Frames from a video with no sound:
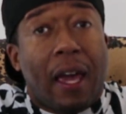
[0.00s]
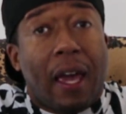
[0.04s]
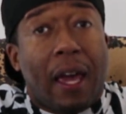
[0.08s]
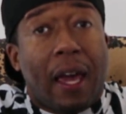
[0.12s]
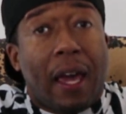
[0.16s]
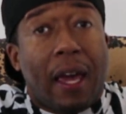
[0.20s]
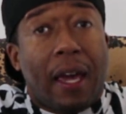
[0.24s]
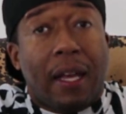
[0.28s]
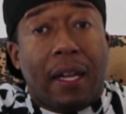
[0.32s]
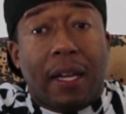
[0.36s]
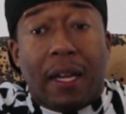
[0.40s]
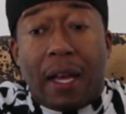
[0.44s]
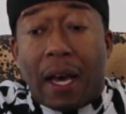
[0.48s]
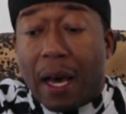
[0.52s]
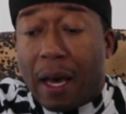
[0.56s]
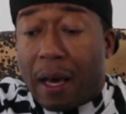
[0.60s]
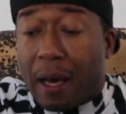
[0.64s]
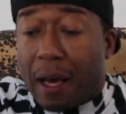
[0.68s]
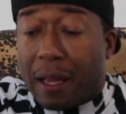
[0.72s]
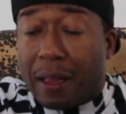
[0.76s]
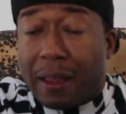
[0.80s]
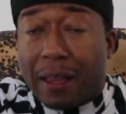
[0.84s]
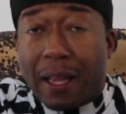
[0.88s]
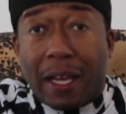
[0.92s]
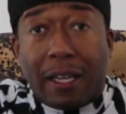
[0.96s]
and
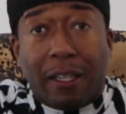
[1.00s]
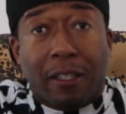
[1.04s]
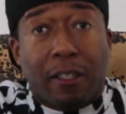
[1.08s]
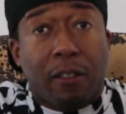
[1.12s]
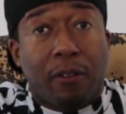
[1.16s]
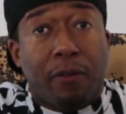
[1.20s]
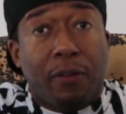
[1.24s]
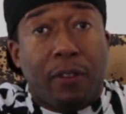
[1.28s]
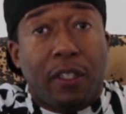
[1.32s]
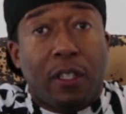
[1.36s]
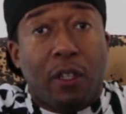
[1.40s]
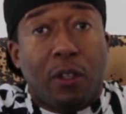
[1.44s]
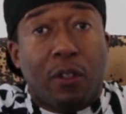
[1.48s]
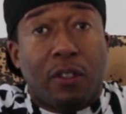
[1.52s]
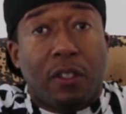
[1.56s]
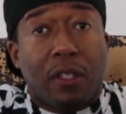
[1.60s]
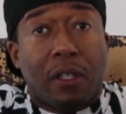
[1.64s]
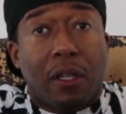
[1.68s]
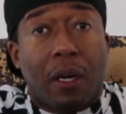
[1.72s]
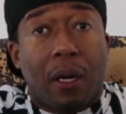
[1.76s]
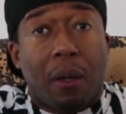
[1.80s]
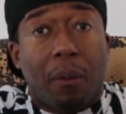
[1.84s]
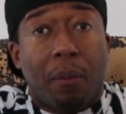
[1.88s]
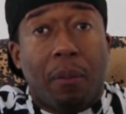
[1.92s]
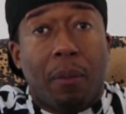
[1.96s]
a lot of good videos to
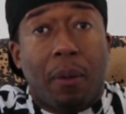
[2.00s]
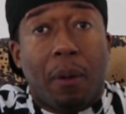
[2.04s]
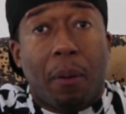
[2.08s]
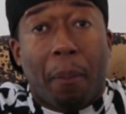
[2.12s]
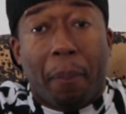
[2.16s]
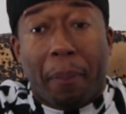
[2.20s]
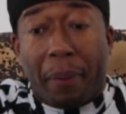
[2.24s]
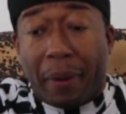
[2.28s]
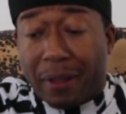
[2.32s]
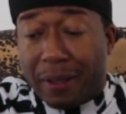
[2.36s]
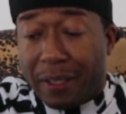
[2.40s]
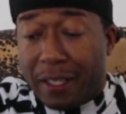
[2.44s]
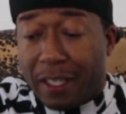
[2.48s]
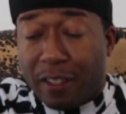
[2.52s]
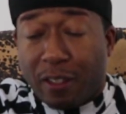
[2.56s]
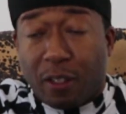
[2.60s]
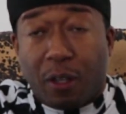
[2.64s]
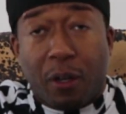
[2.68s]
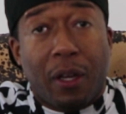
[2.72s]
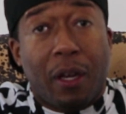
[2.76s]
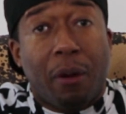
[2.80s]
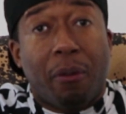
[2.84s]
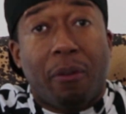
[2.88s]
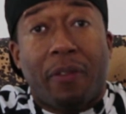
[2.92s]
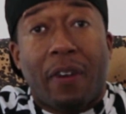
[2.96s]
come. But let's
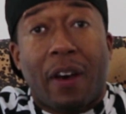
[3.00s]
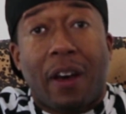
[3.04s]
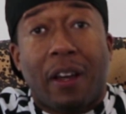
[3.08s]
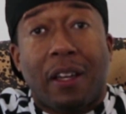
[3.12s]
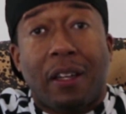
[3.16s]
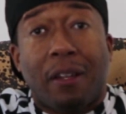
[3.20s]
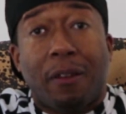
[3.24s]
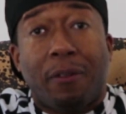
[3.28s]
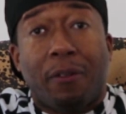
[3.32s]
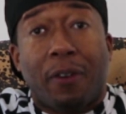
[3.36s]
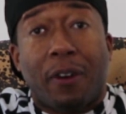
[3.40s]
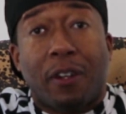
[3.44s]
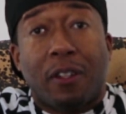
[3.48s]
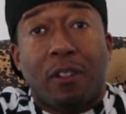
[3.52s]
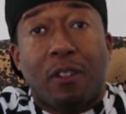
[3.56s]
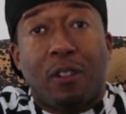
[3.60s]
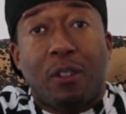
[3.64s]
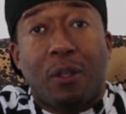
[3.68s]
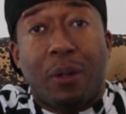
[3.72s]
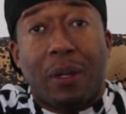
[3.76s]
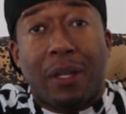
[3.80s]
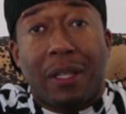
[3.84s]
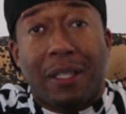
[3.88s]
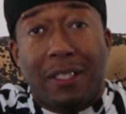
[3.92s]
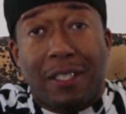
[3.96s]
go ahead without any further
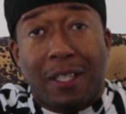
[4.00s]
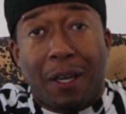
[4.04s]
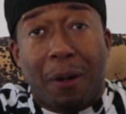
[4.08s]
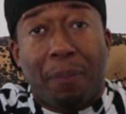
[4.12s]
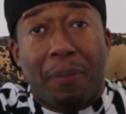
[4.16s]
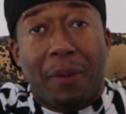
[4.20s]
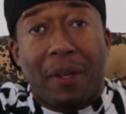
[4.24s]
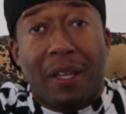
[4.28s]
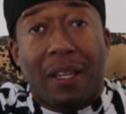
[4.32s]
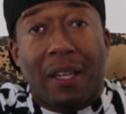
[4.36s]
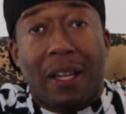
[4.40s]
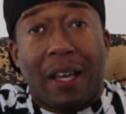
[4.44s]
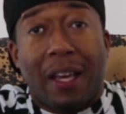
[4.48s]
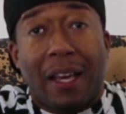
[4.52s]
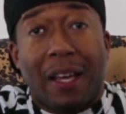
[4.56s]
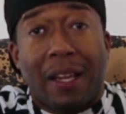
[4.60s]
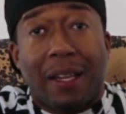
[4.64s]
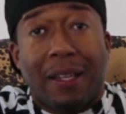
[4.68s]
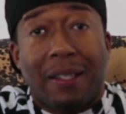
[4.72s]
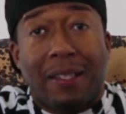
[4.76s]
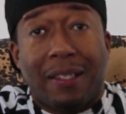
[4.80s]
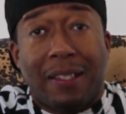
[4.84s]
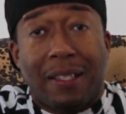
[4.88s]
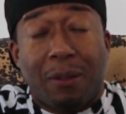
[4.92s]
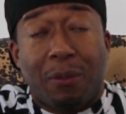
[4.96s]
ado and jump in
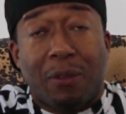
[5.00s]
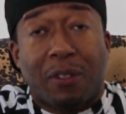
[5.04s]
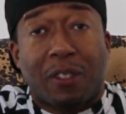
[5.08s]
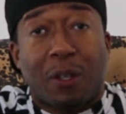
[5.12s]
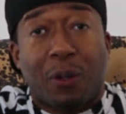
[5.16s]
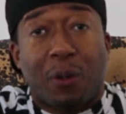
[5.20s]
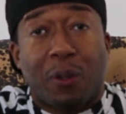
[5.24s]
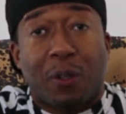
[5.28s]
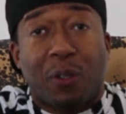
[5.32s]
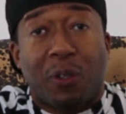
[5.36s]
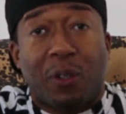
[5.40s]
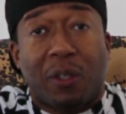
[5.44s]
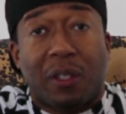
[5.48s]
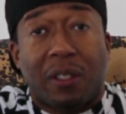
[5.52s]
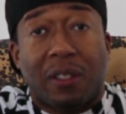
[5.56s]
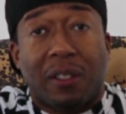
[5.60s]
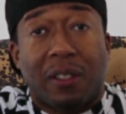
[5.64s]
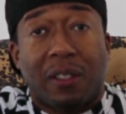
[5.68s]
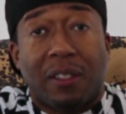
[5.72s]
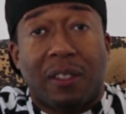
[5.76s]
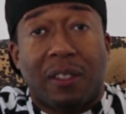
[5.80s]
and see what's going on.